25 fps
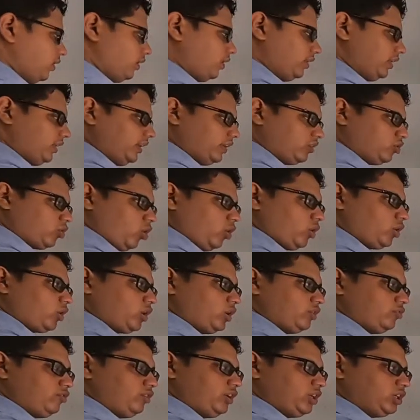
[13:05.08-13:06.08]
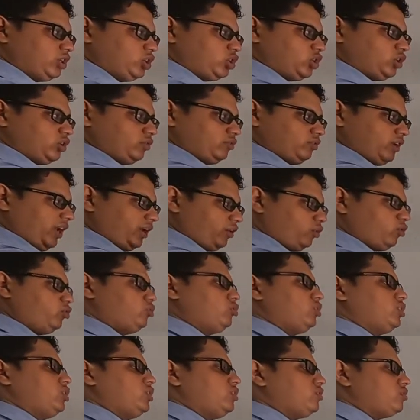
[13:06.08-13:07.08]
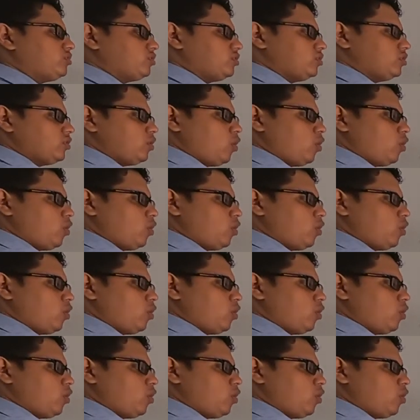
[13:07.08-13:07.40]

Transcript: the electronic configuration of nitrogen is